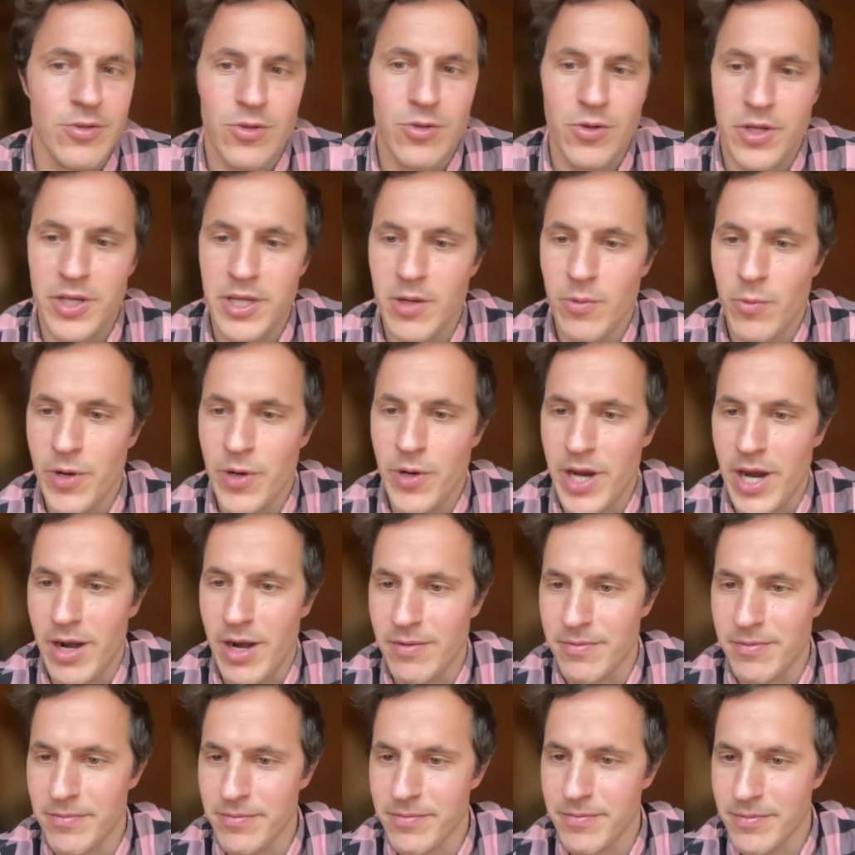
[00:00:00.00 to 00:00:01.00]
So here we
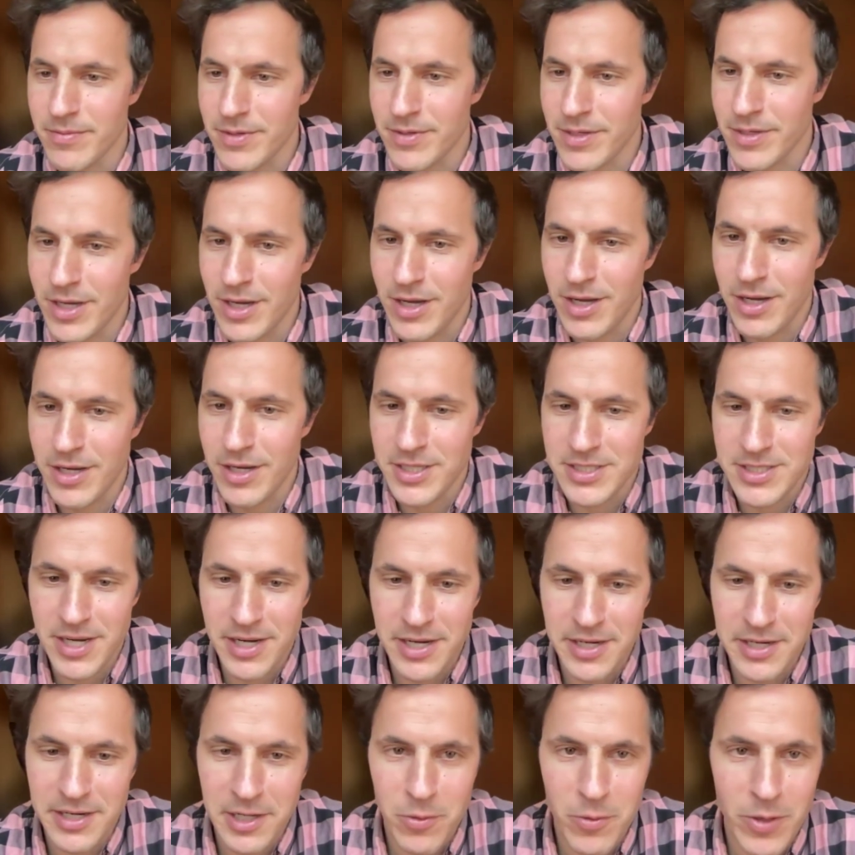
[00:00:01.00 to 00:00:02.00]
are. Is
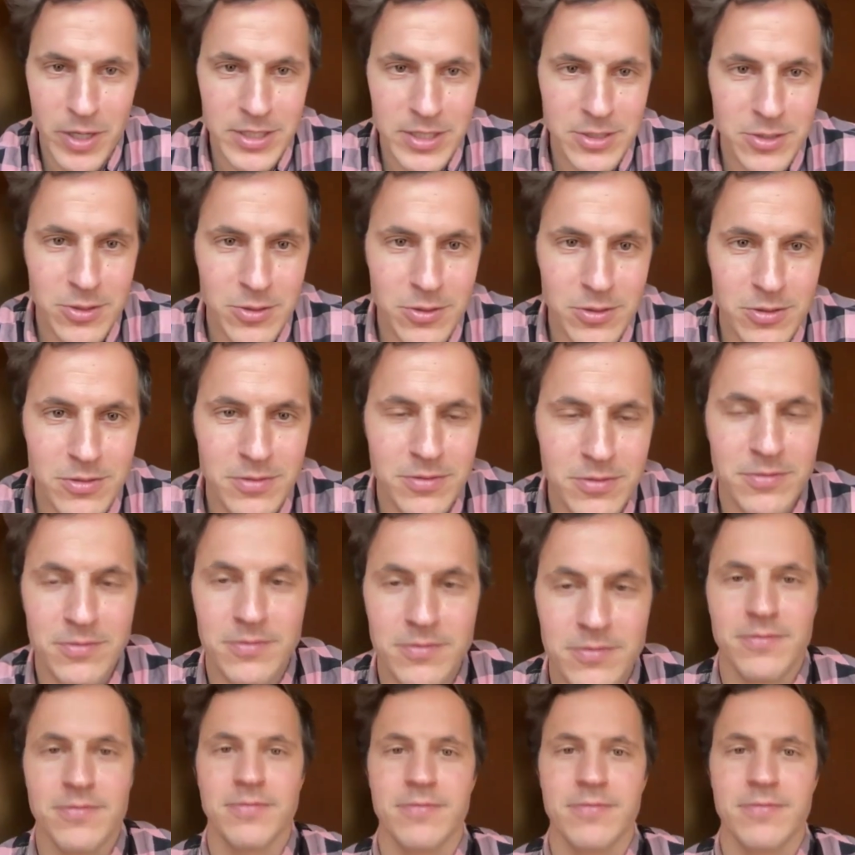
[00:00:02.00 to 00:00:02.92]
there any question?